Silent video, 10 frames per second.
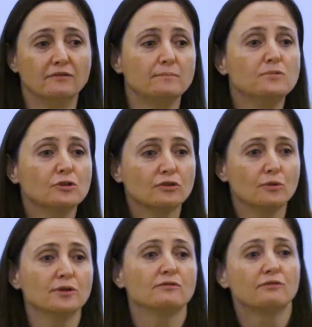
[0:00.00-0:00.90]
If I'm just
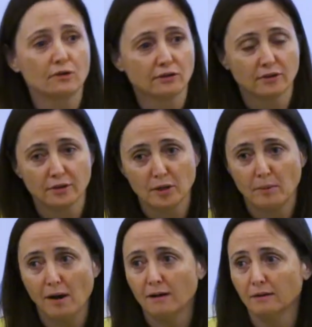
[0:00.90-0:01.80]
going to focus on the
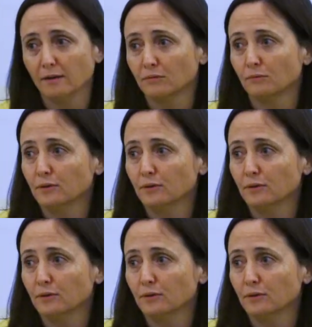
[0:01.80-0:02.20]
apocalypse,